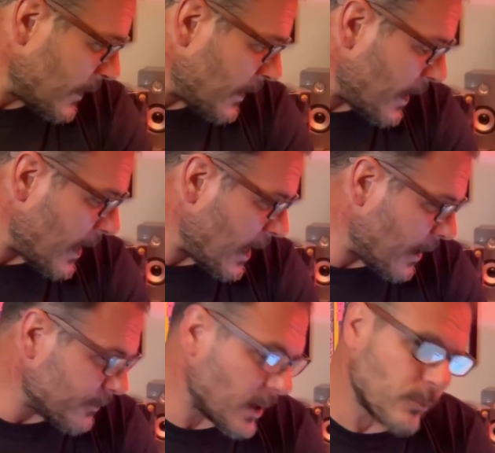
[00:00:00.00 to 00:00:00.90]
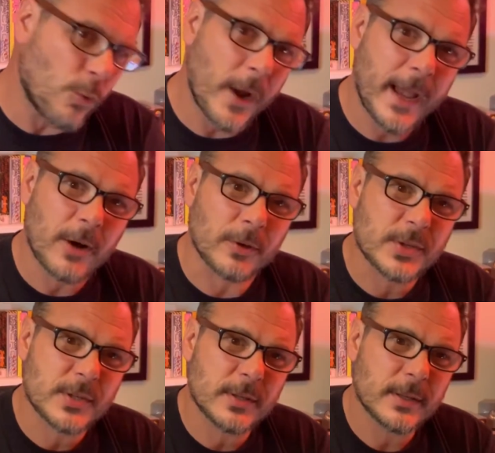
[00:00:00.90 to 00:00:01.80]
And what
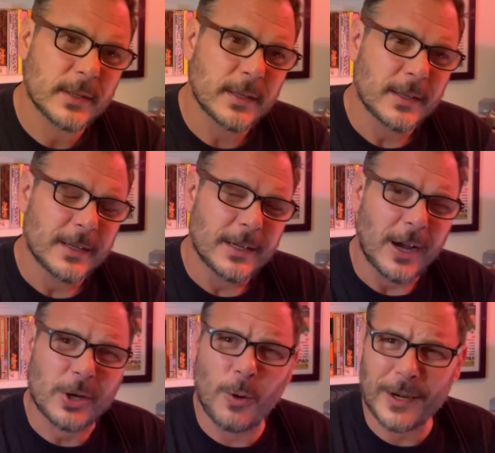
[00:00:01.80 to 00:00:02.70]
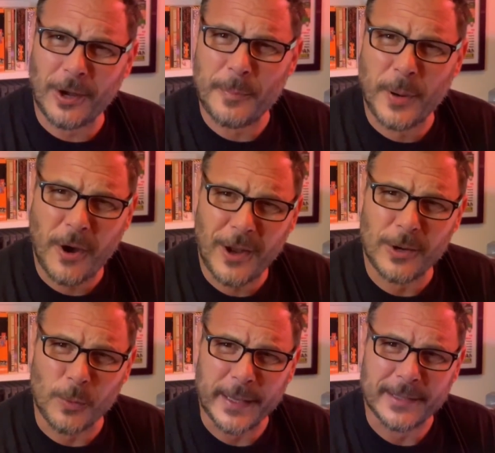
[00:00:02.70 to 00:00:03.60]
else? I quite like
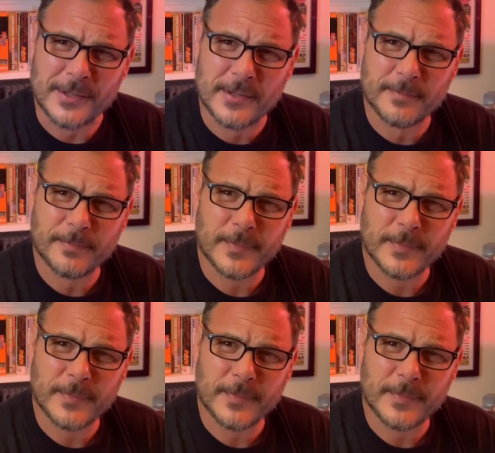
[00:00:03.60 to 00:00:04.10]
Pilot Wings.